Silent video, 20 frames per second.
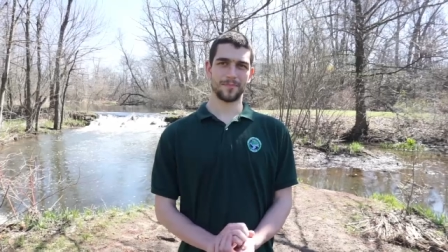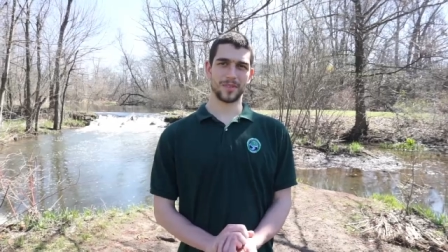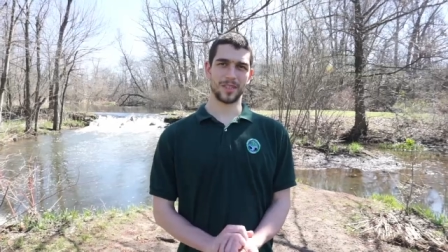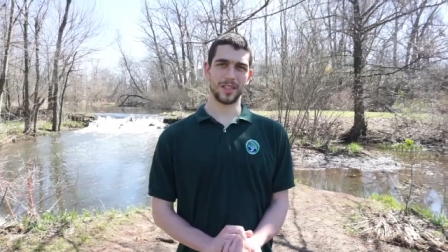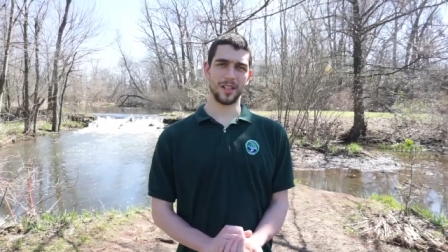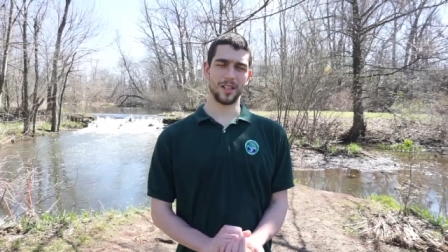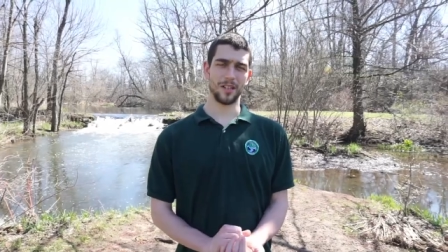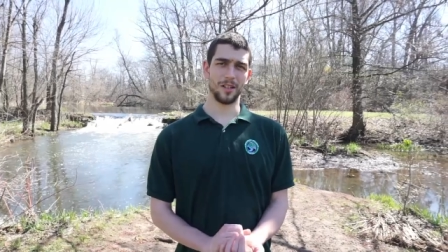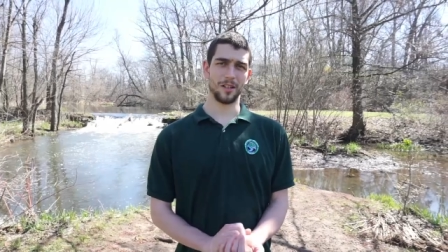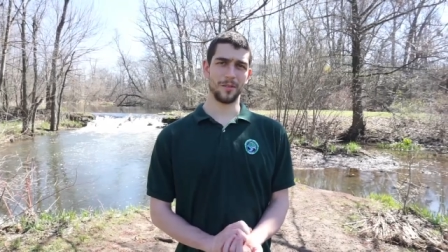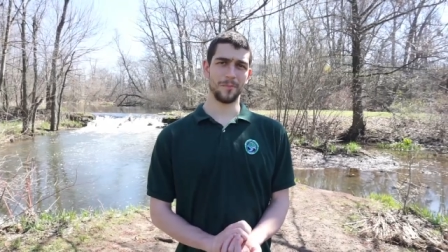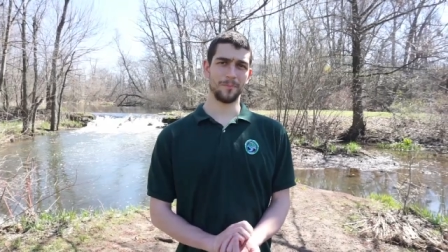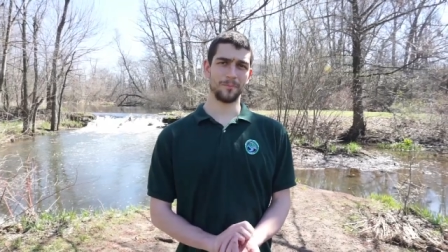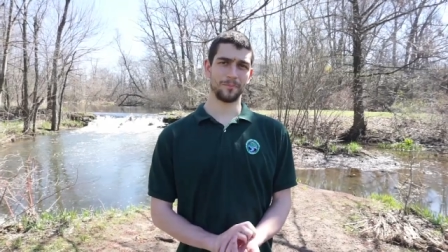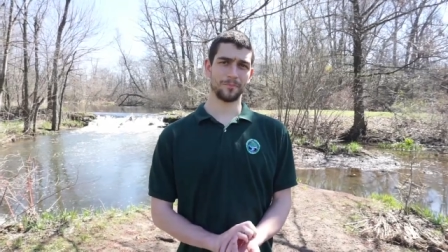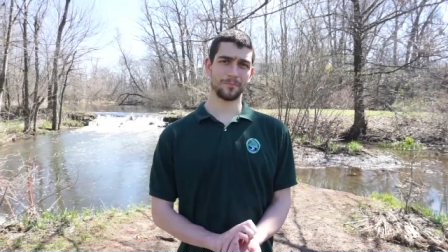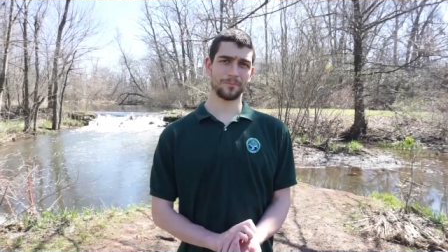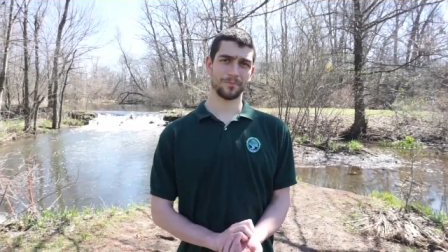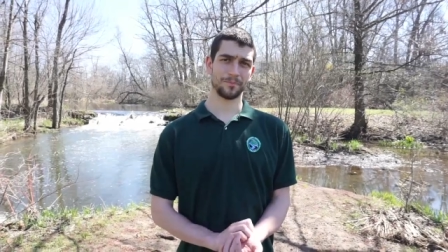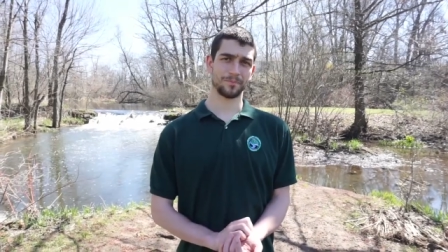So
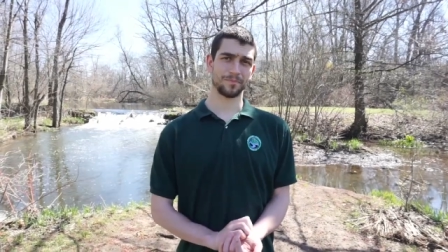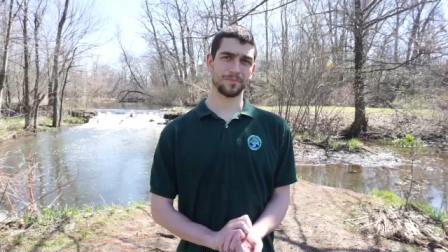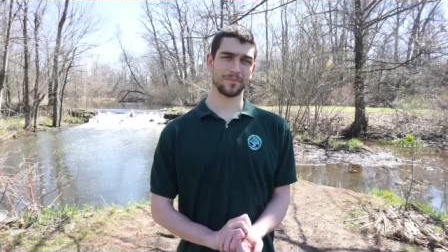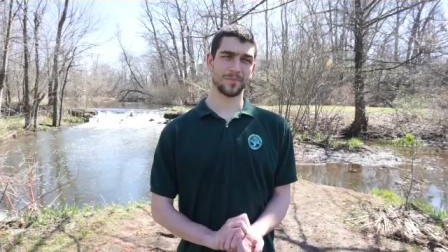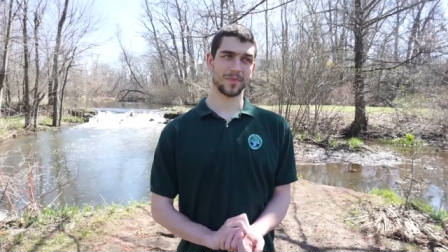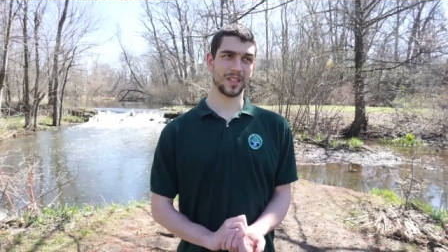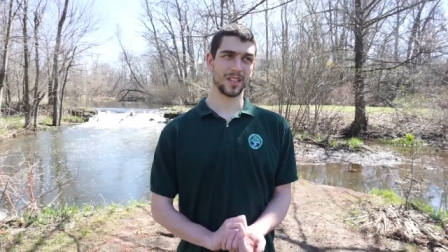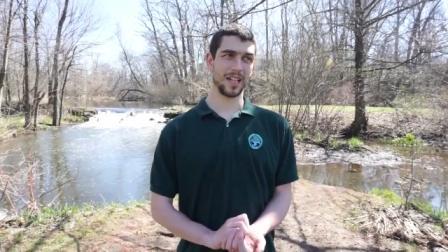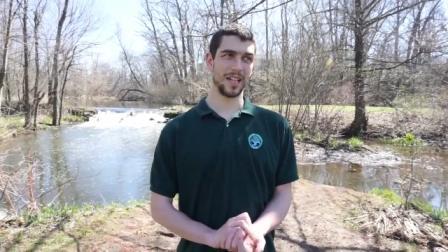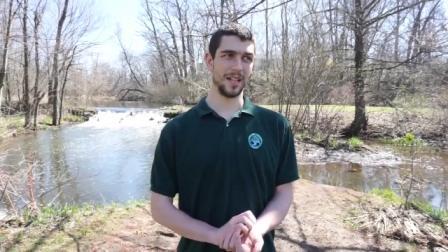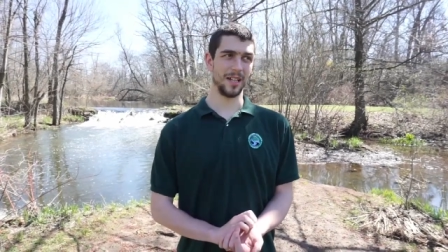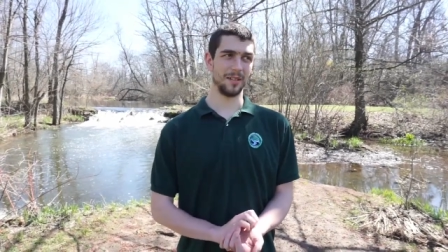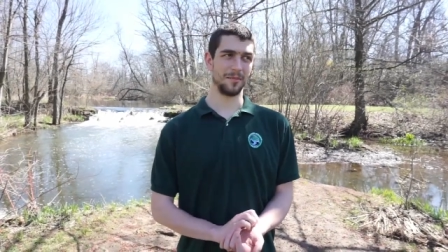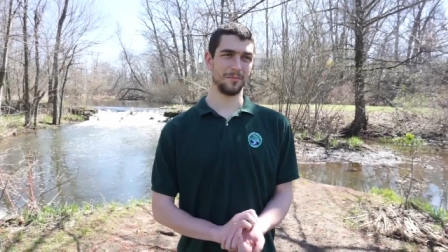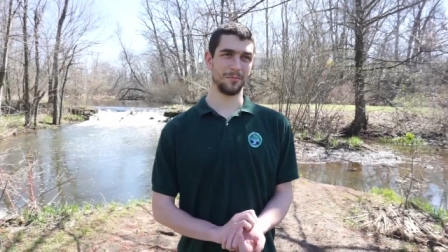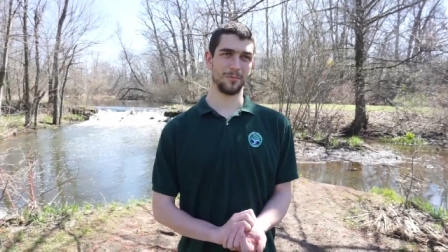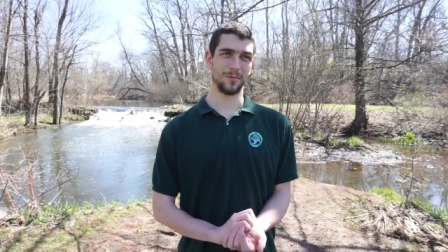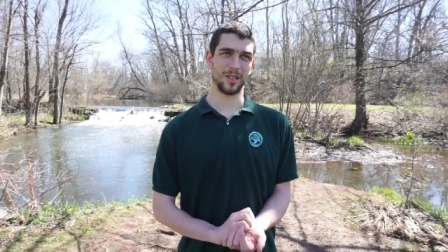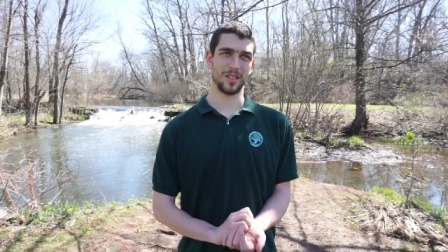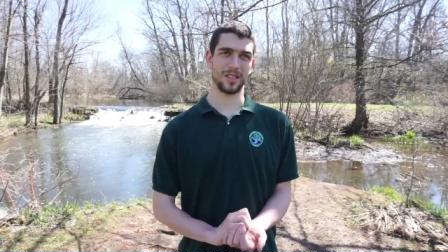it
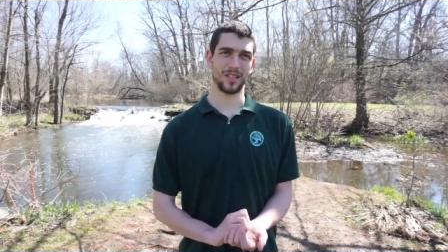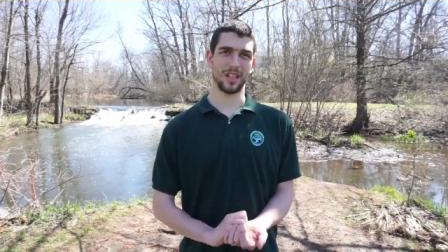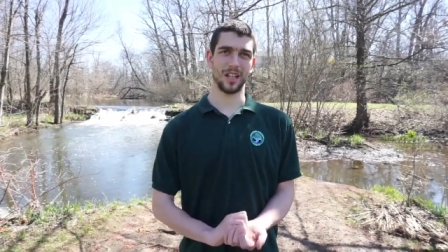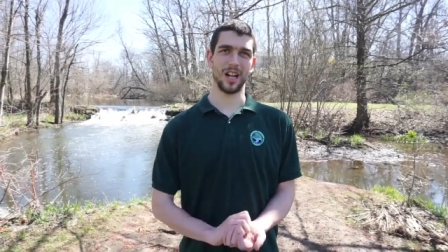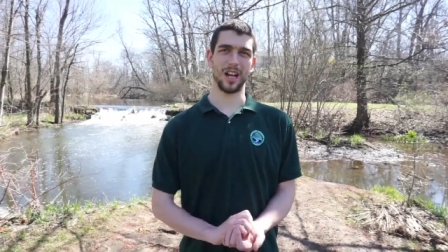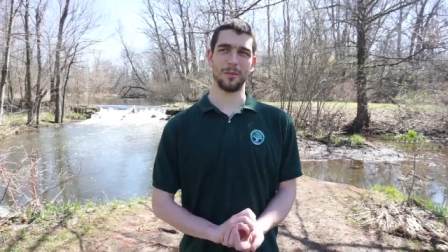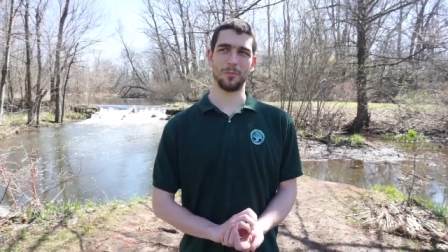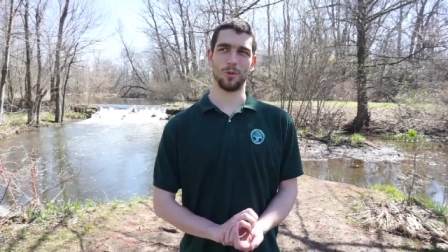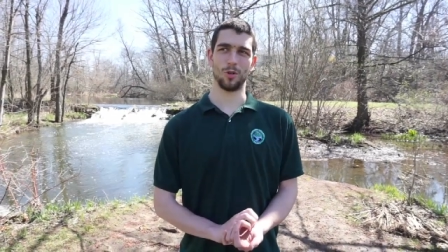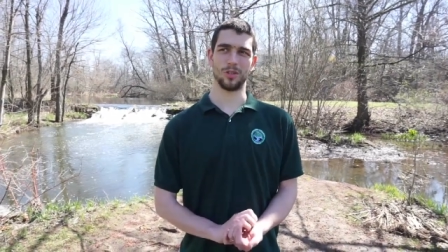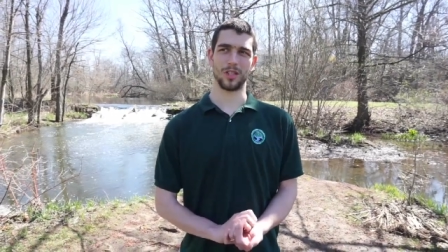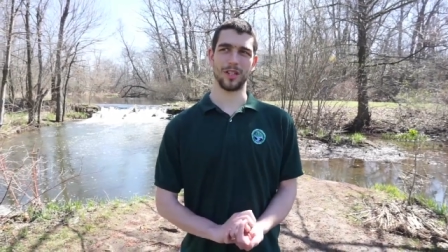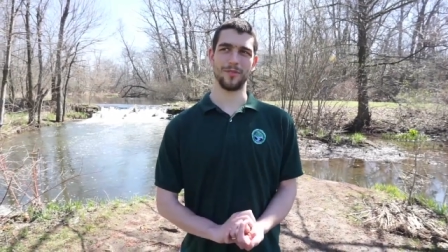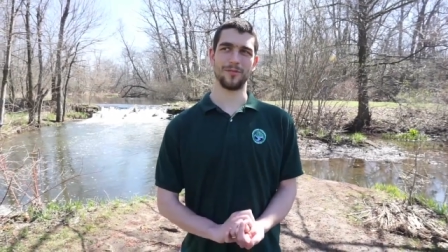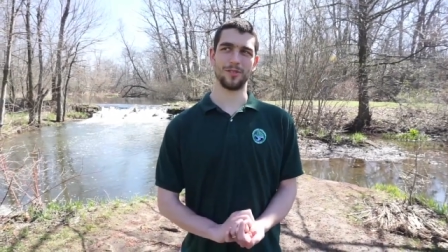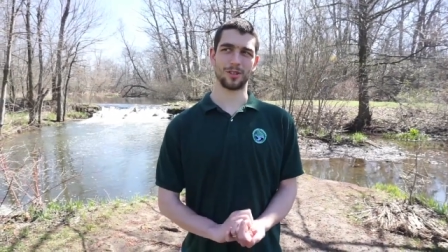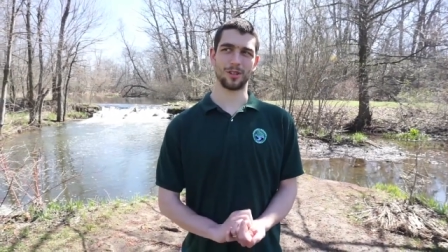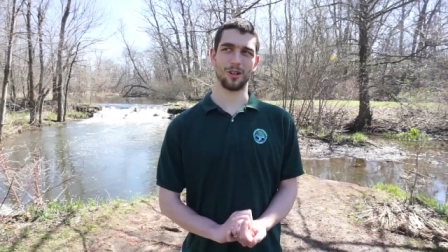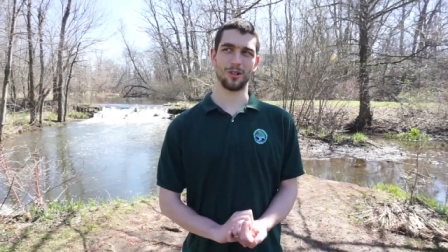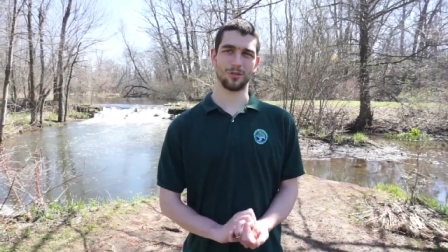was a lot more
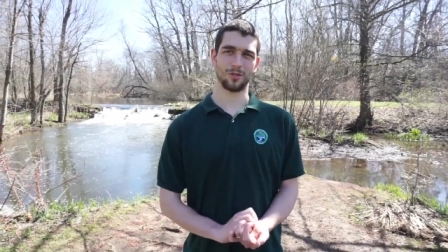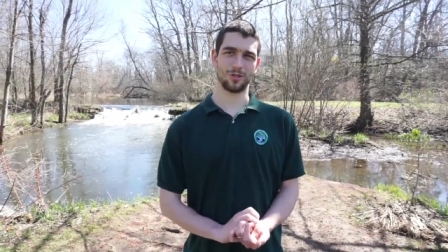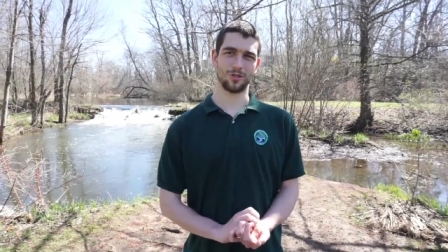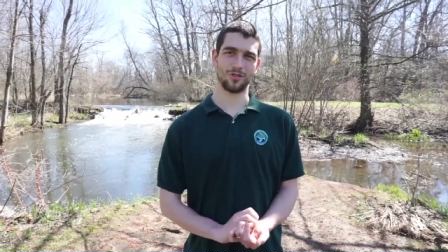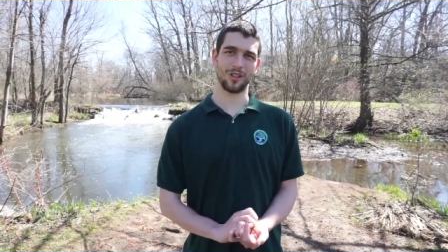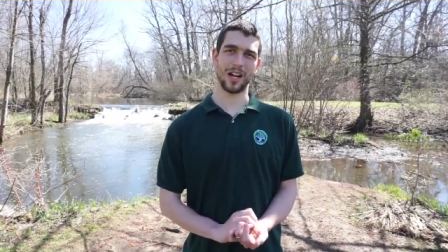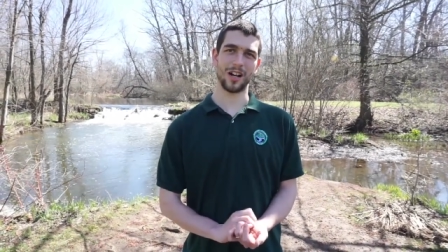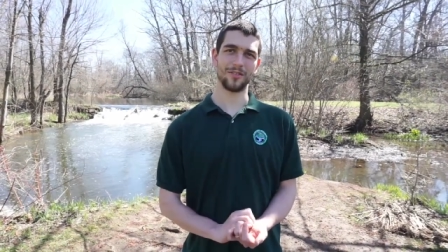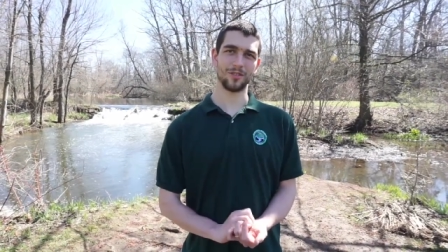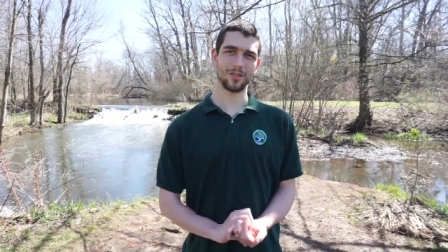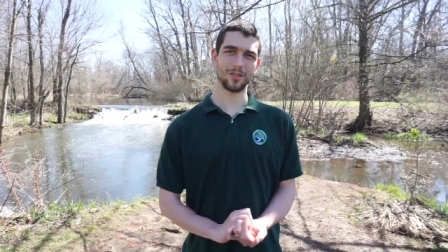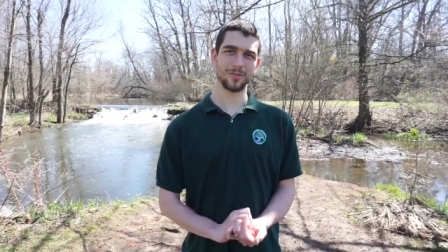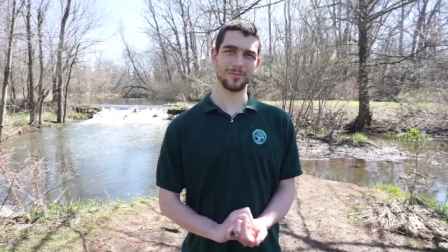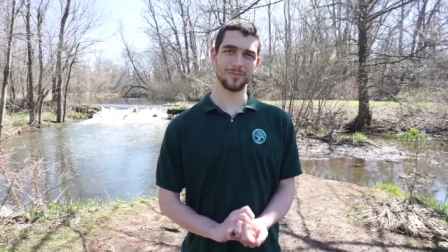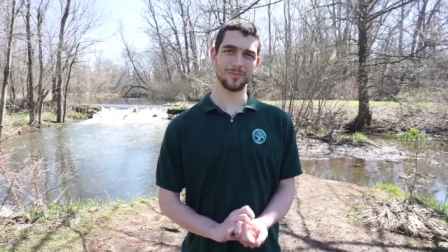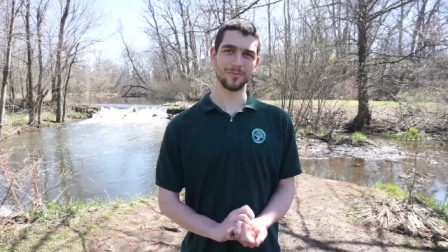difficult to travel.